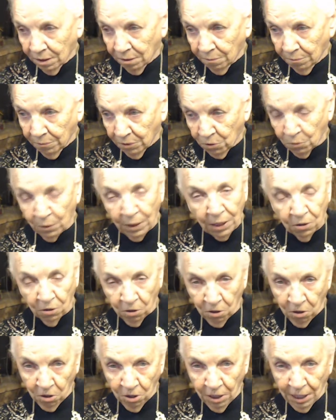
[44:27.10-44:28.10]
Between
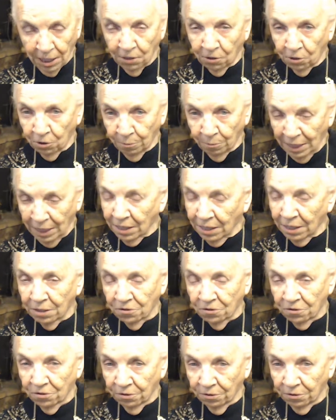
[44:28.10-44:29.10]
her and her maid,
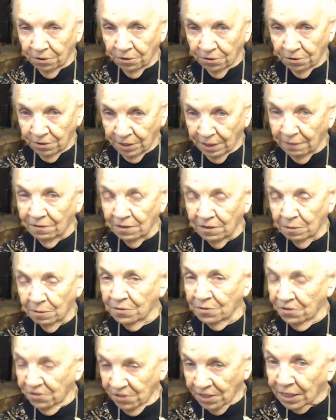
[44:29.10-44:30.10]
she's given him
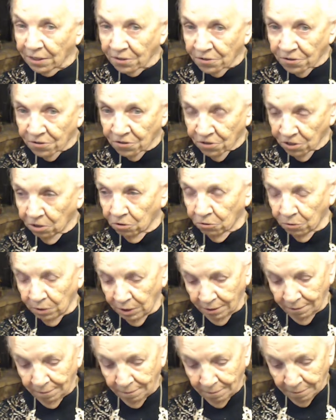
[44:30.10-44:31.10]
six children.